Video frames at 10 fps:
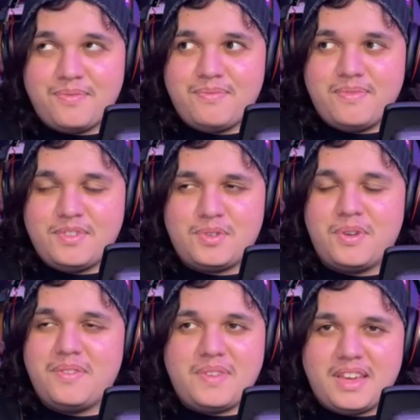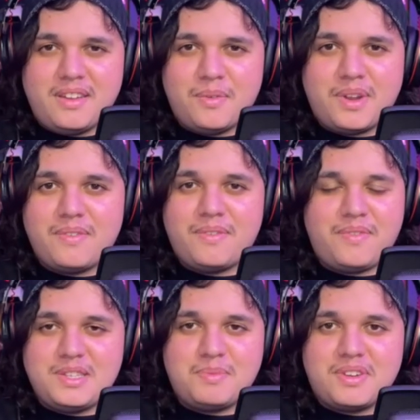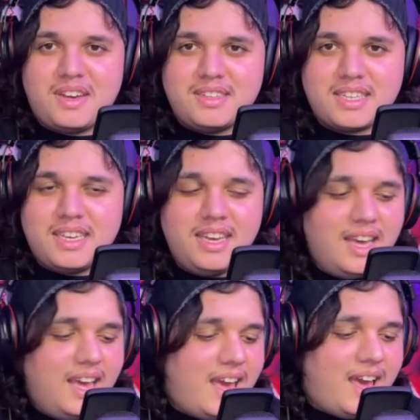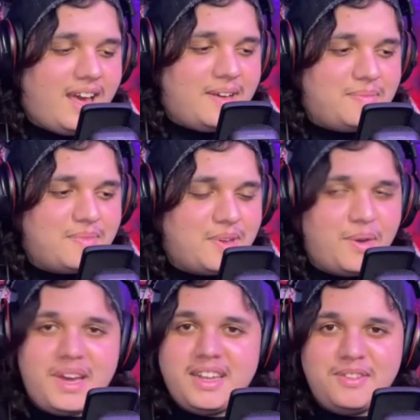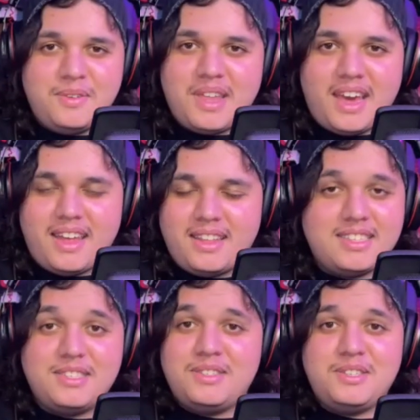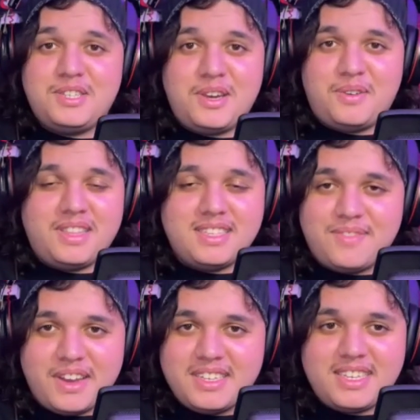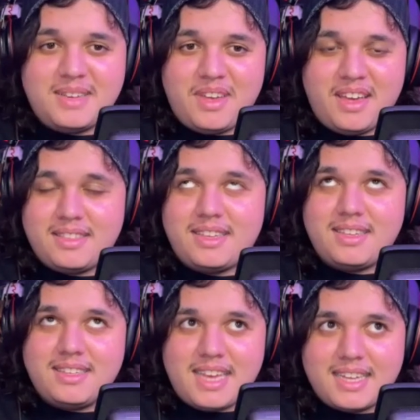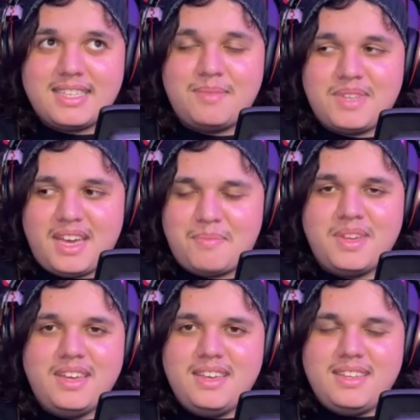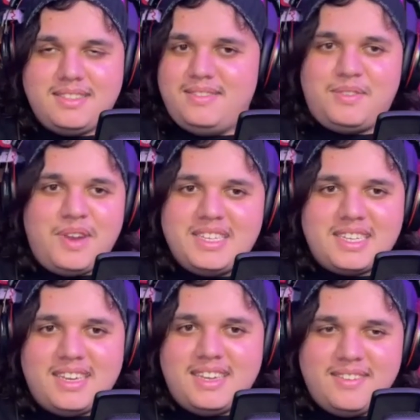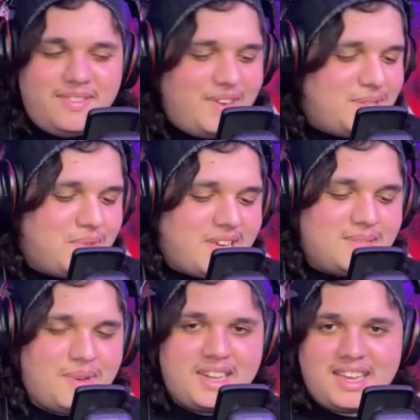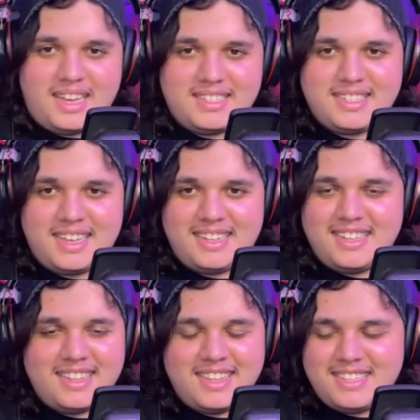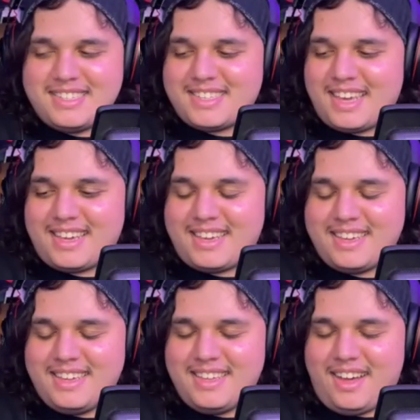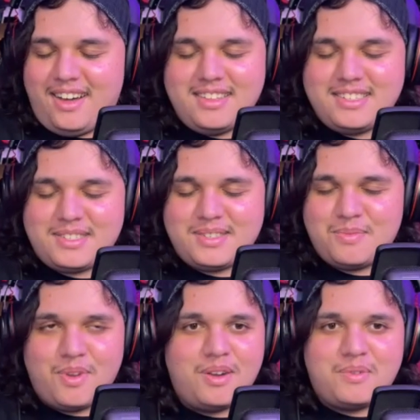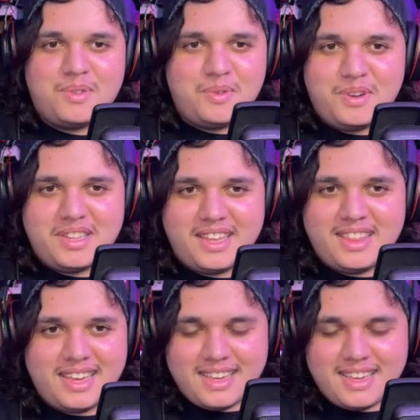story feed or whatever Facebook calls it, um, go ahead and do that and listen to the show at the very same, at the exact same time. Crazy. Facebook has podcasts, and that is like all is wrong with the world. I think.